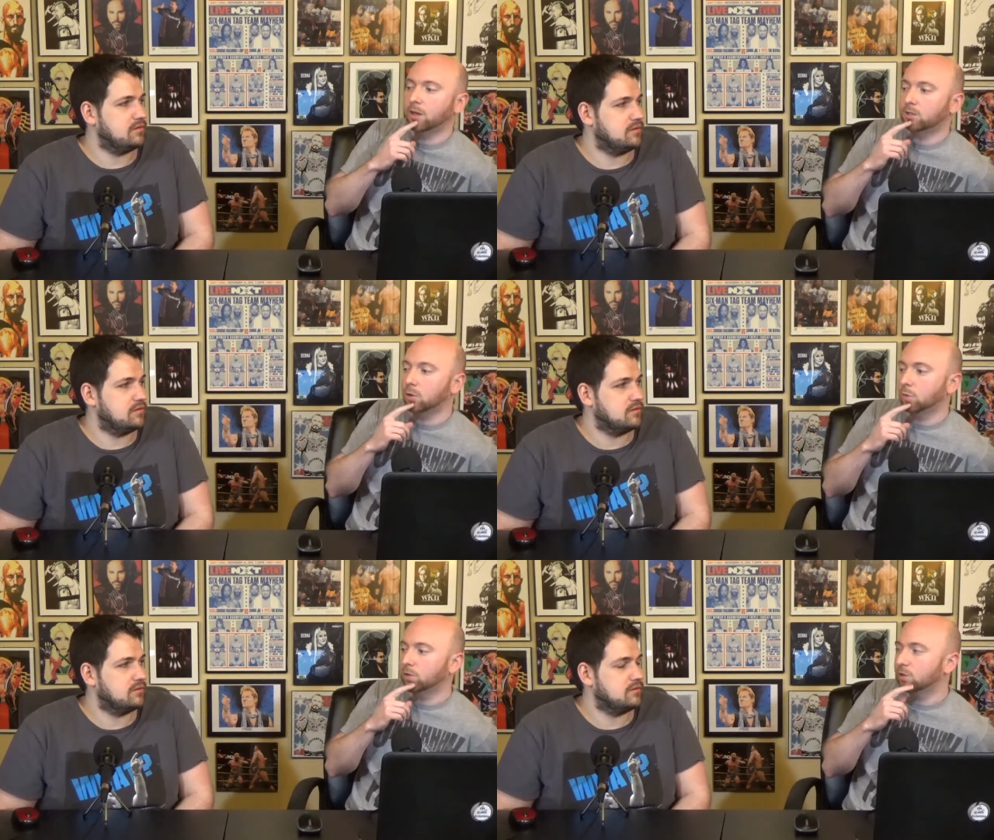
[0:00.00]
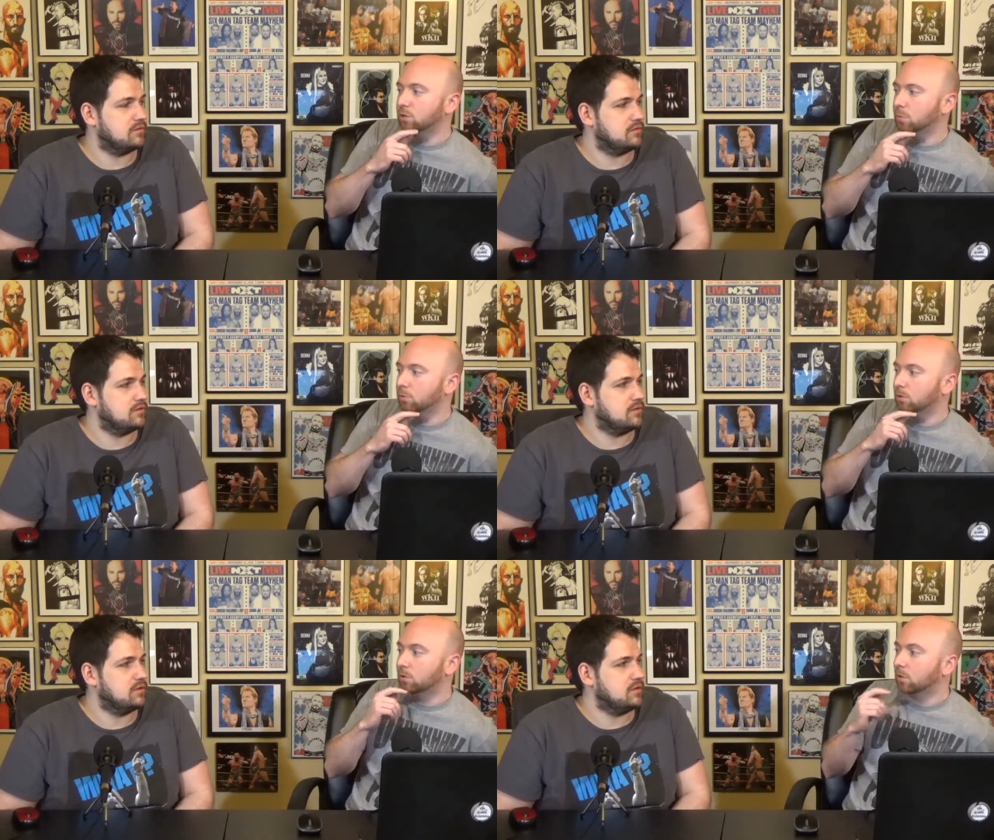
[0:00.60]
Speaker 1: Asuka wasn't
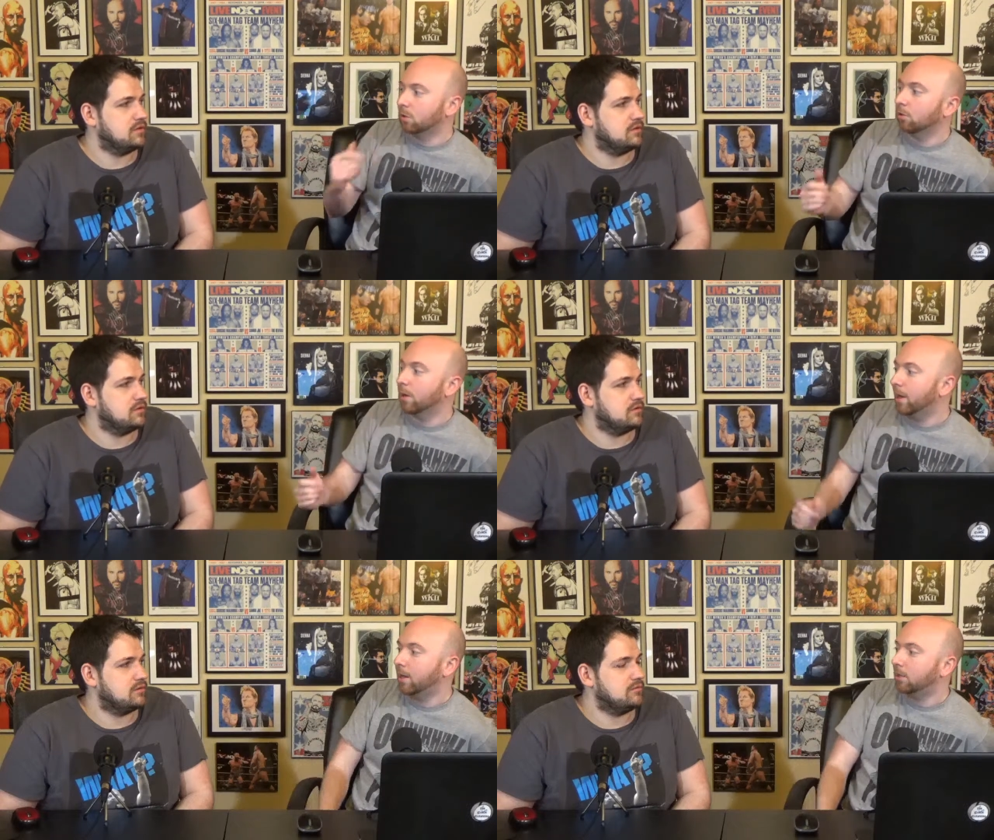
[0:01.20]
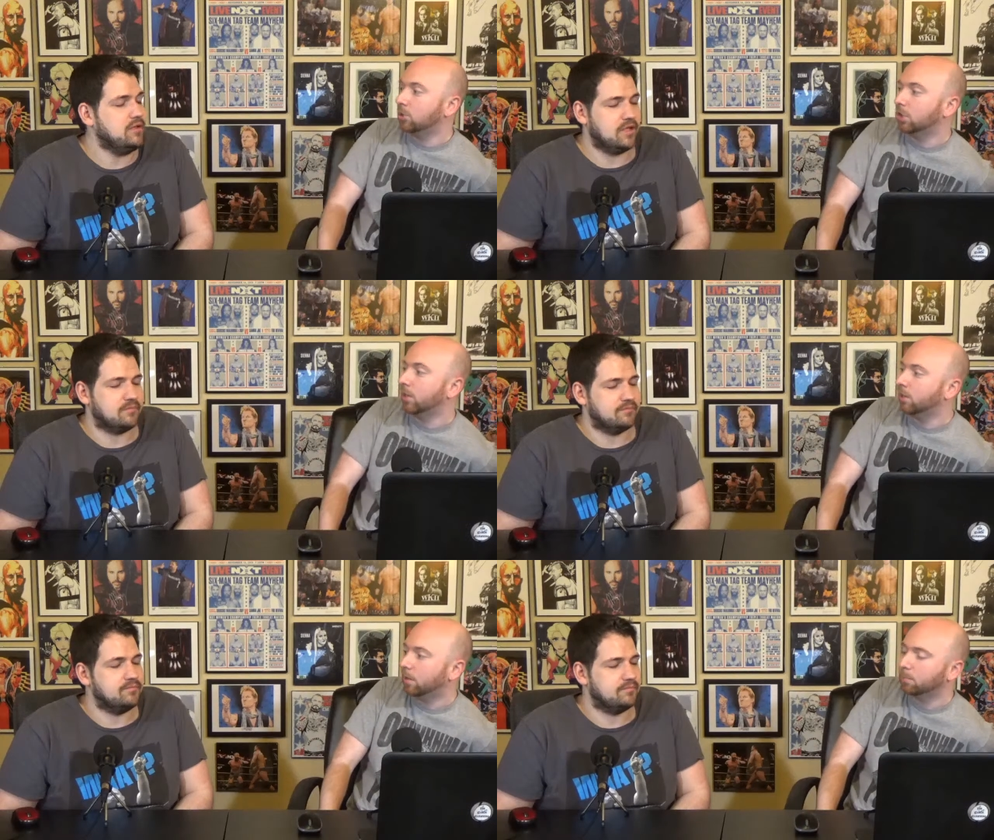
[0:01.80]
supposed to tuck her head, and
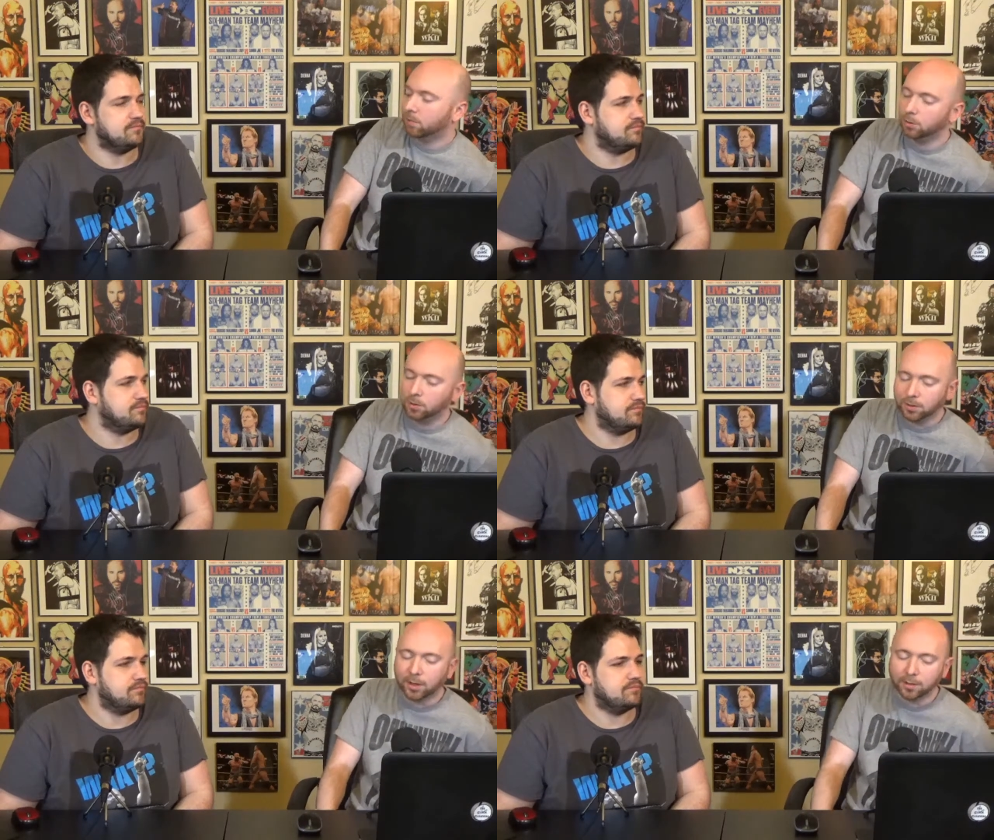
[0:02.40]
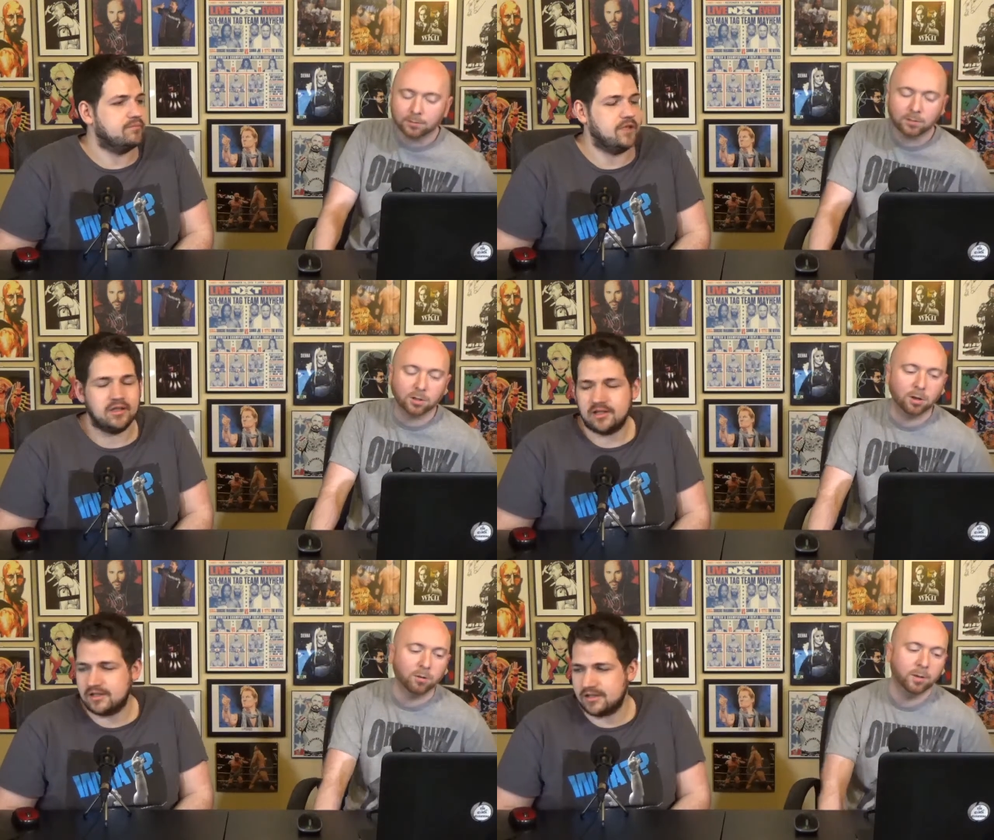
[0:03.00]
yeah. she ended up doing that.
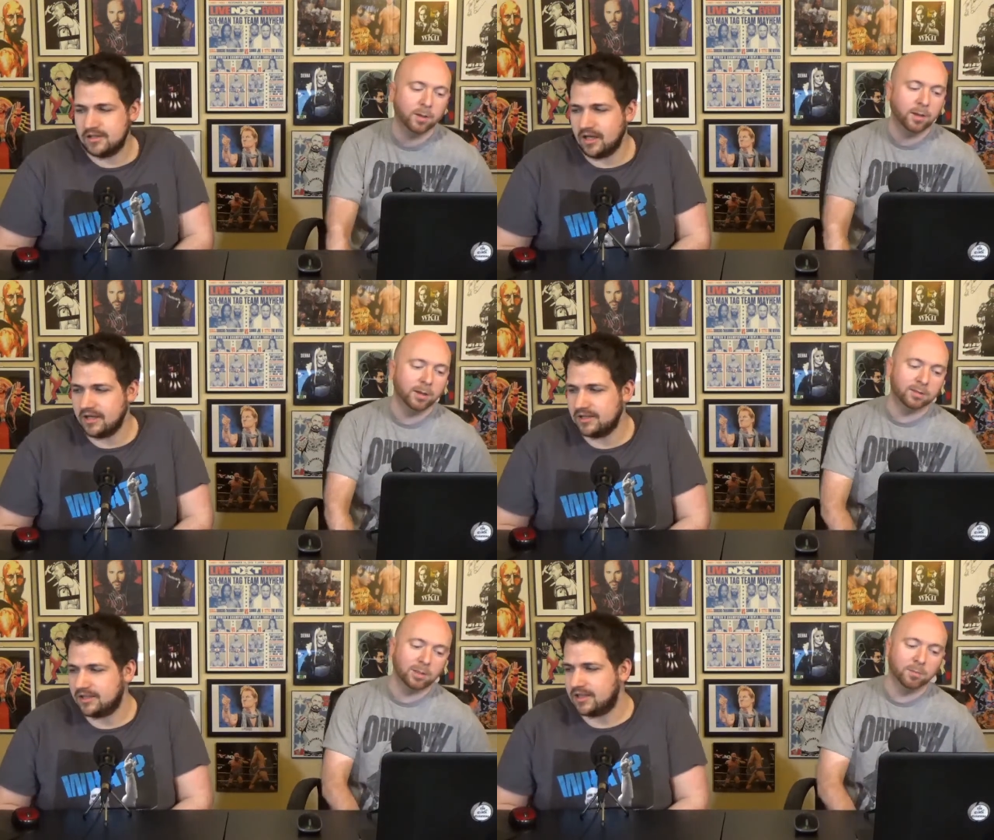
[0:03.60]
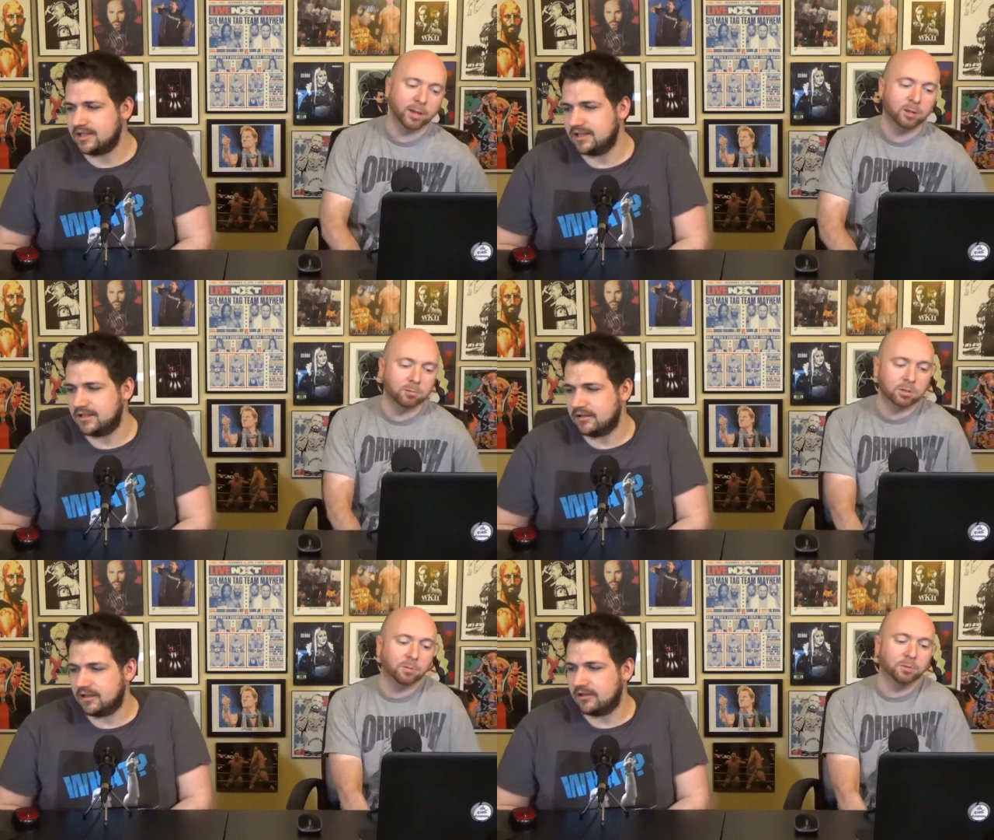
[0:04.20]
Yeah, so it seemed yeah, like
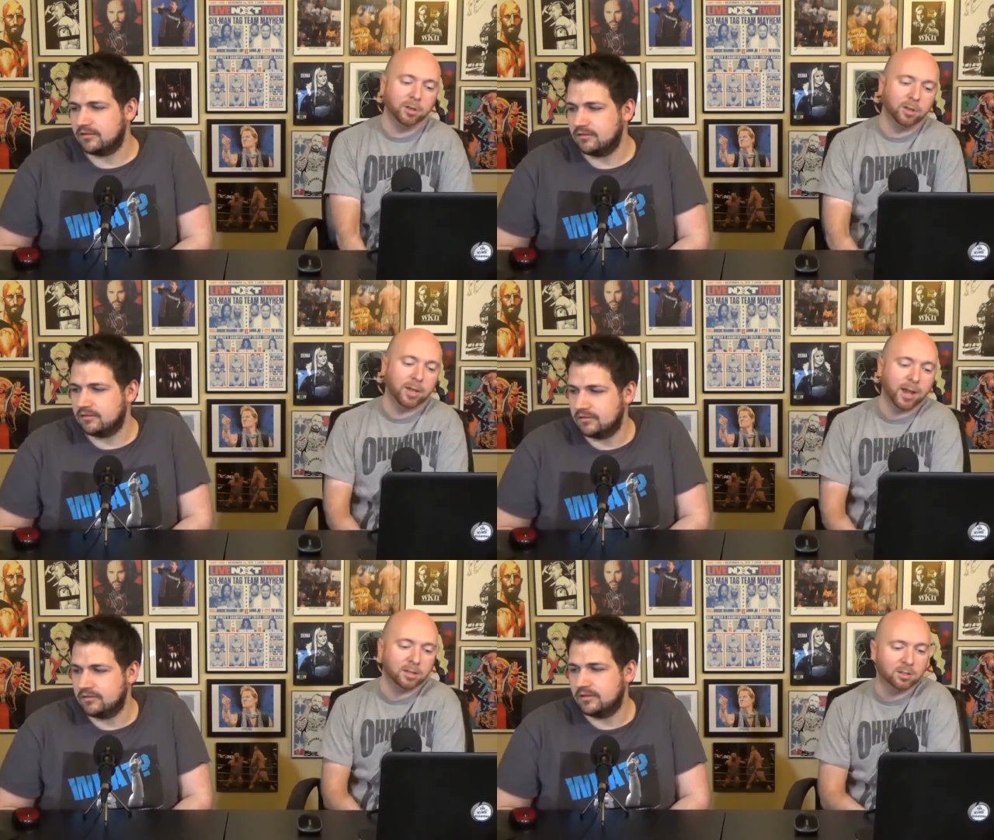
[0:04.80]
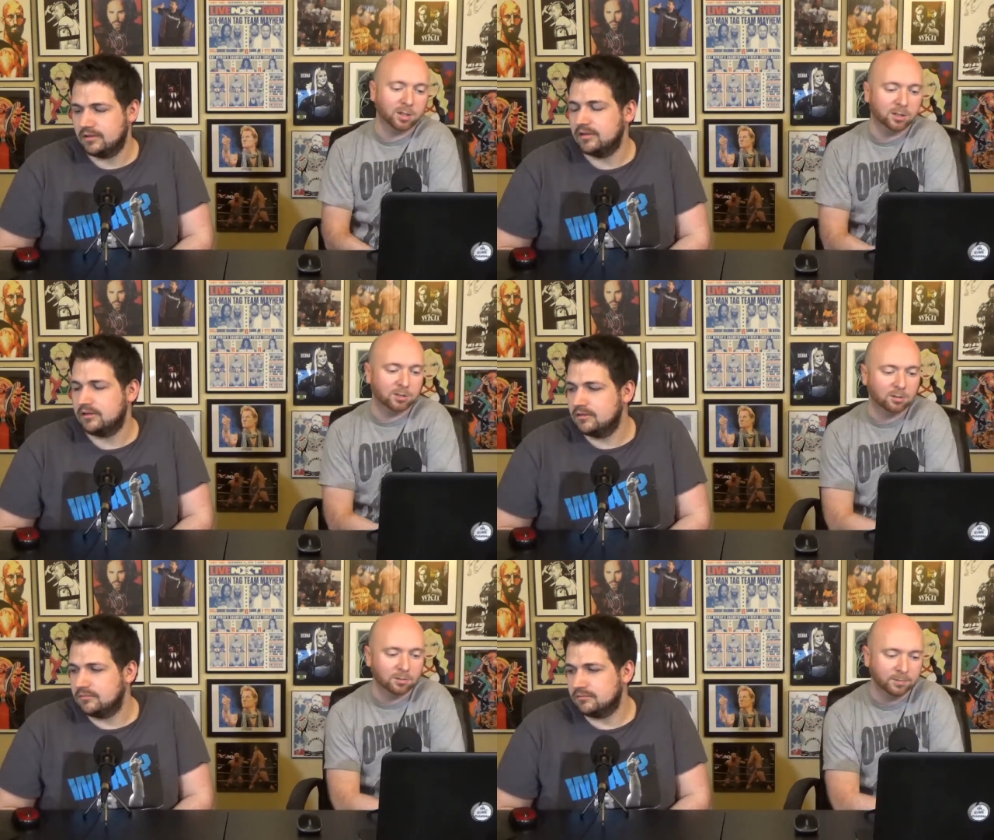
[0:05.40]
it was completely that.
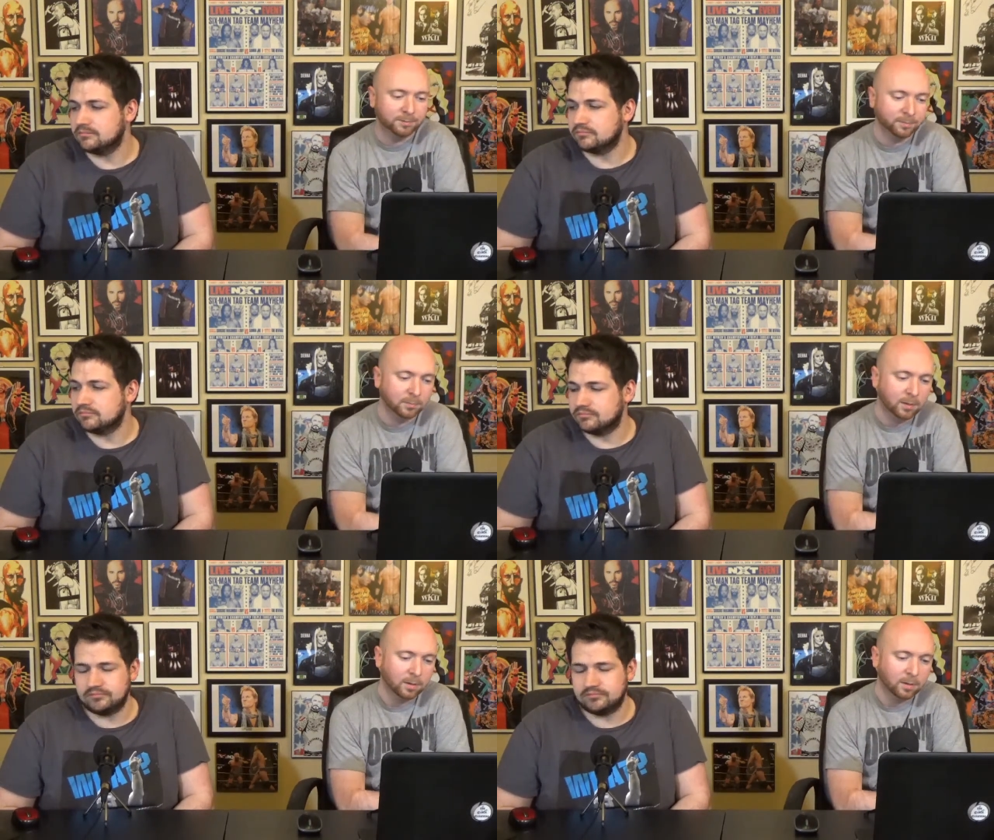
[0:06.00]
accidental. Mm-hmm.